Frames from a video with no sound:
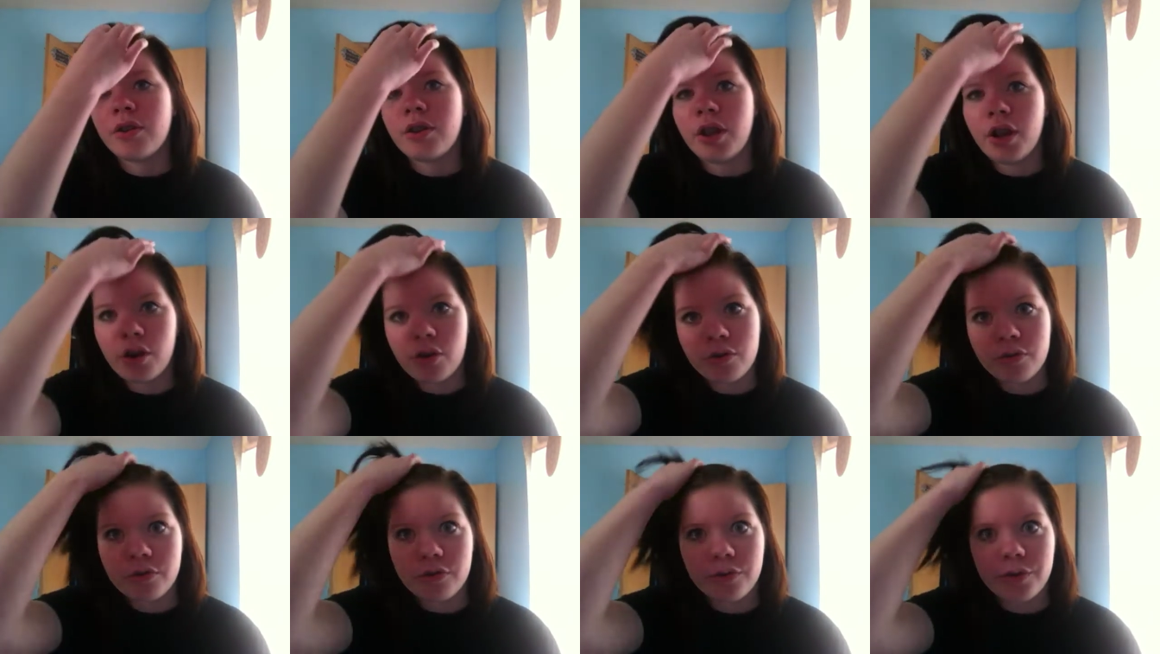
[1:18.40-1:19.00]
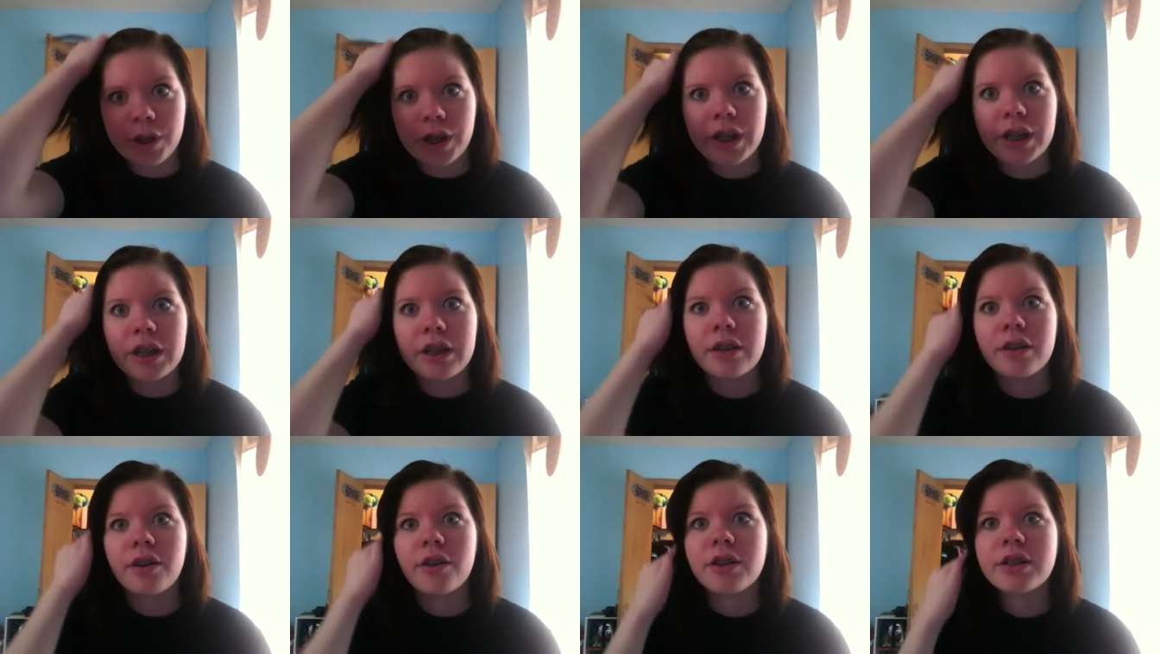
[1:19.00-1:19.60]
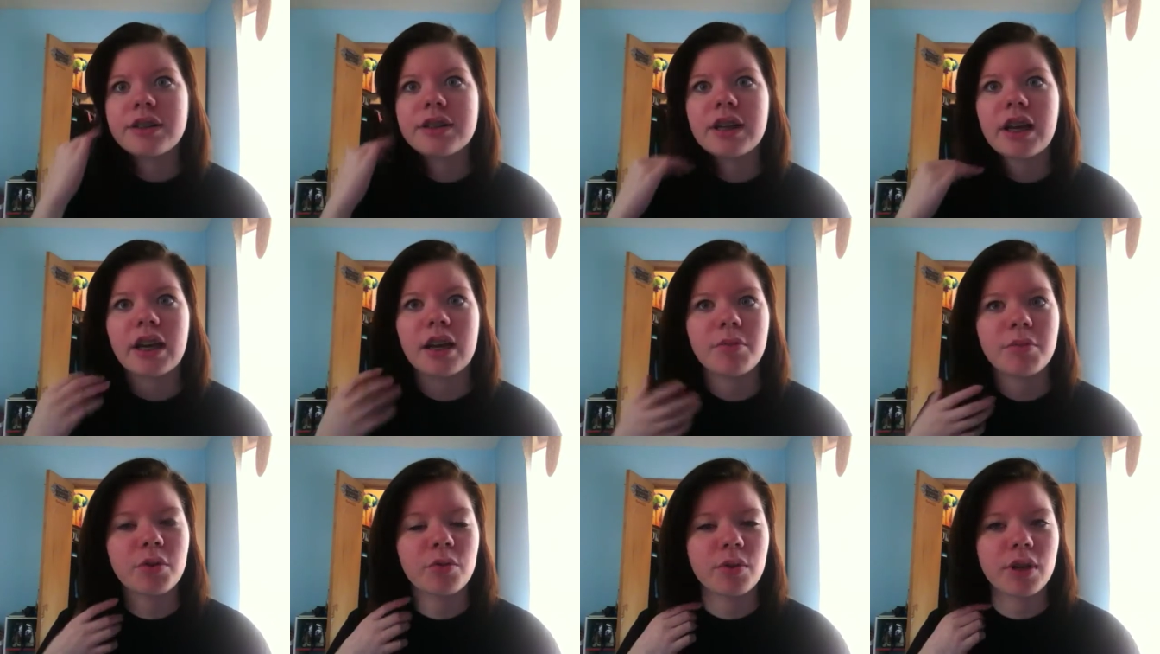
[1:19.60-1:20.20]
you don't freak all the
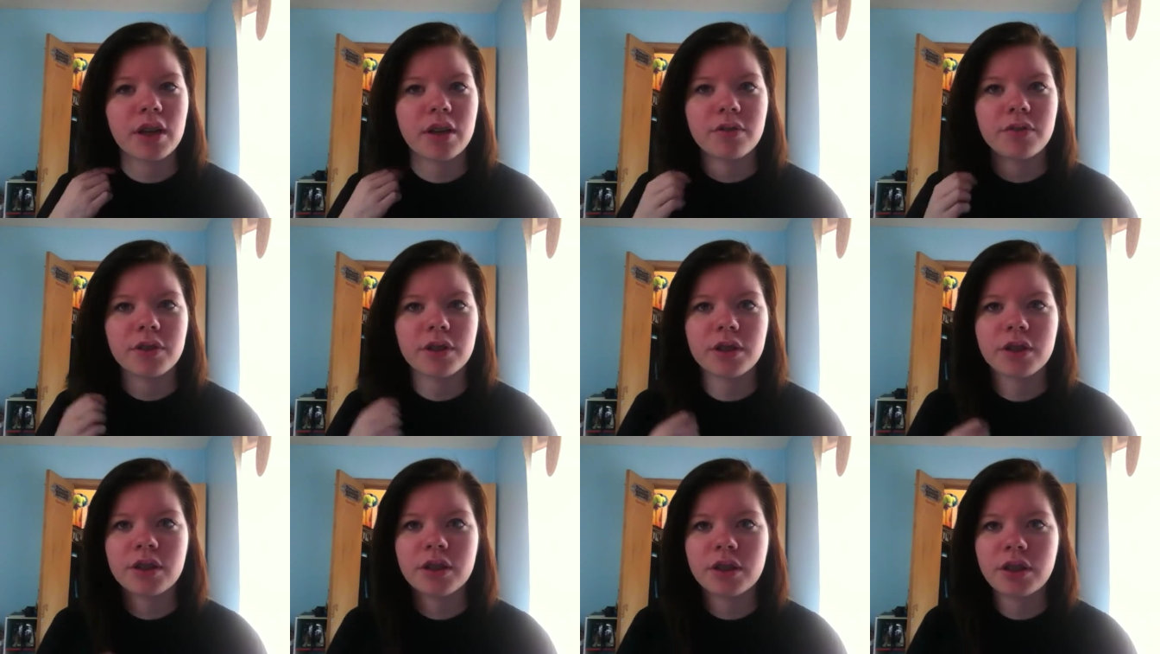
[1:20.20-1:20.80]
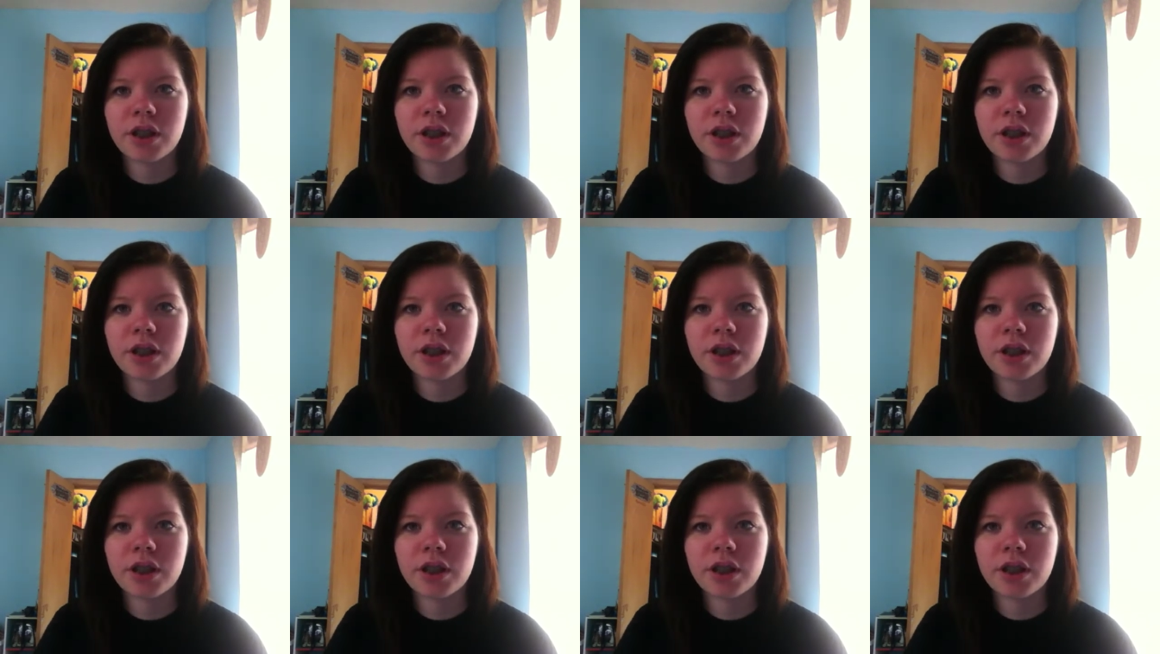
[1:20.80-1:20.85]
time and whatever,